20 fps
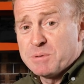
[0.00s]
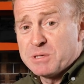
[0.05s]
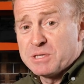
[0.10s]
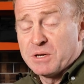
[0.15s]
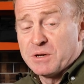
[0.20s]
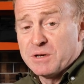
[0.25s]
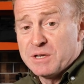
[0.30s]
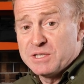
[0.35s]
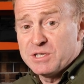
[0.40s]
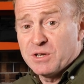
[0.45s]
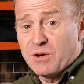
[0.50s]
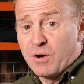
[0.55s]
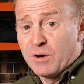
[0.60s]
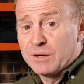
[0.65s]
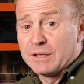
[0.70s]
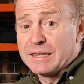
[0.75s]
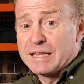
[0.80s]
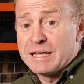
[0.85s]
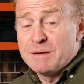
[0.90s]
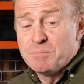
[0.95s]
episode is
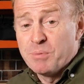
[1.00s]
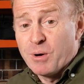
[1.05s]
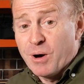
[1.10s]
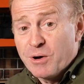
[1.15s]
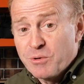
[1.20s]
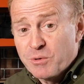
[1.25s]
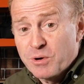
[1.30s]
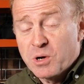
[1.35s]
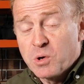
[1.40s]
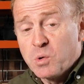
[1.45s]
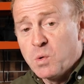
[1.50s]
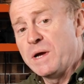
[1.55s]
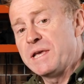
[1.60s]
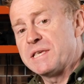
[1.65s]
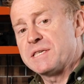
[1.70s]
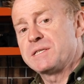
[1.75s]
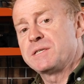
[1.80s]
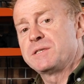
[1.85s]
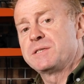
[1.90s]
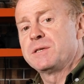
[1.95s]
oddly by
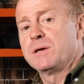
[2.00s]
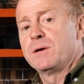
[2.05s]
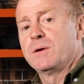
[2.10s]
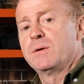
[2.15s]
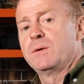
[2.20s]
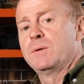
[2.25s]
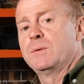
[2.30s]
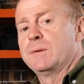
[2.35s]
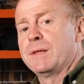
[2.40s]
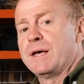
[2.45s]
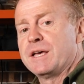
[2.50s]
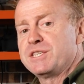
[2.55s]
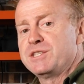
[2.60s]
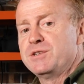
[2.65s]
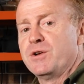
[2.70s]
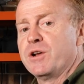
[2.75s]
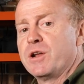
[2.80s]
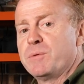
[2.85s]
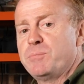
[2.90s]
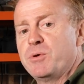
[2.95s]
request. So last
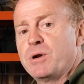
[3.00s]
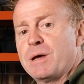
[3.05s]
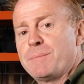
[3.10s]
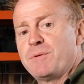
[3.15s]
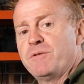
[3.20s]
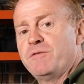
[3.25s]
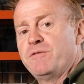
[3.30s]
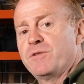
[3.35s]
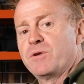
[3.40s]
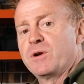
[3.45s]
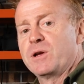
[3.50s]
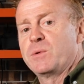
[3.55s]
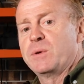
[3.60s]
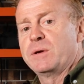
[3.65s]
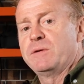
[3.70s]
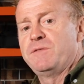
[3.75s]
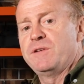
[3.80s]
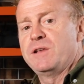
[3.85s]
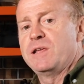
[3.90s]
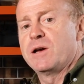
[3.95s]
night I put up a very
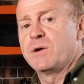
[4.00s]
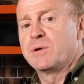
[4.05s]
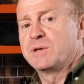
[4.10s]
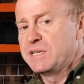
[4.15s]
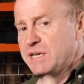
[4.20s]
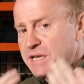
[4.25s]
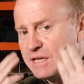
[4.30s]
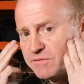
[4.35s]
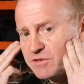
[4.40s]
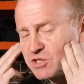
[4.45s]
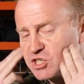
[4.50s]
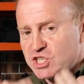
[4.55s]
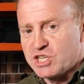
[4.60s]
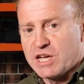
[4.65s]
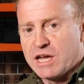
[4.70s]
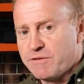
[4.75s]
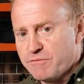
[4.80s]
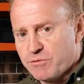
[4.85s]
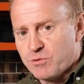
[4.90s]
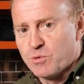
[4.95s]
quick video, I didn't even
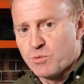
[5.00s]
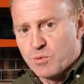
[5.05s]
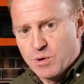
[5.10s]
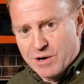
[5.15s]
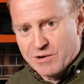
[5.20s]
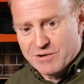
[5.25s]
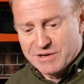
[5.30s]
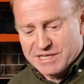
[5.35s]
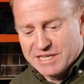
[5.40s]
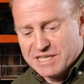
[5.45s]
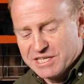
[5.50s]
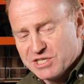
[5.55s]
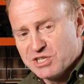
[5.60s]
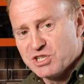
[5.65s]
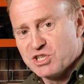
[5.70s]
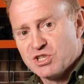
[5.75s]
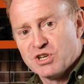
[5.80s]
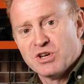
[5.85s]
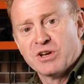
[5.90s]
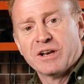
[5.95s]
shave or wear a
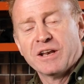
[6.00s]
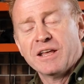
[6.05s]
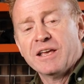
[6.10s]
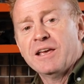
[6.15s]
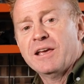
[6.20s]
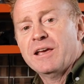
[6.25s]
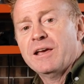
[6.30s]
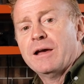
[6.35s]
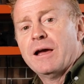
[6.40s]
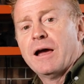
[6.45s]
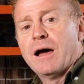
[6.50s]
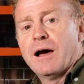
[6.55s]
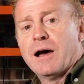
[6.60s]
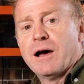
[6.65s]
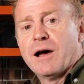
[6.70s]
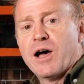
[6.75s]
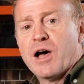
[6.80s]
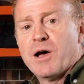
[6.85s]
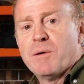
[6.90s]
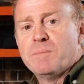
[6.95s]
decent shirt,
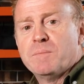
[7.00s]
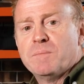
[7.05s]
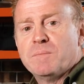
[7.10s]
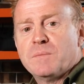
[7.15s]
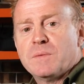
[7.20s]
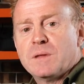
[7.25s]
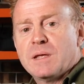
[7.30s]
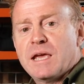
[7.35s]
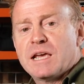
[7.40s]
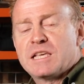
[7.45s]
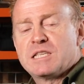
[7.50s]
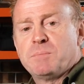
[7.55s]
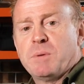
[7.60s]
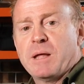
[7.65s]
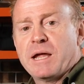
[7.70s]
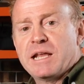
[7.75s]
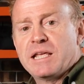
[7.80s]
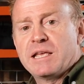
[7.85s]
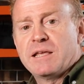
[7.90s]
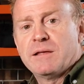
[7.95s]

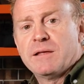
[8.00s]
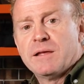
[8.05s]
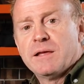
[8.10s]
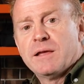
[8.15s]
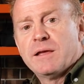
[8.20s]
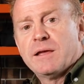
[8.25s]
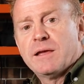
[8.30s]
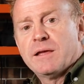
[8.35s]
explaining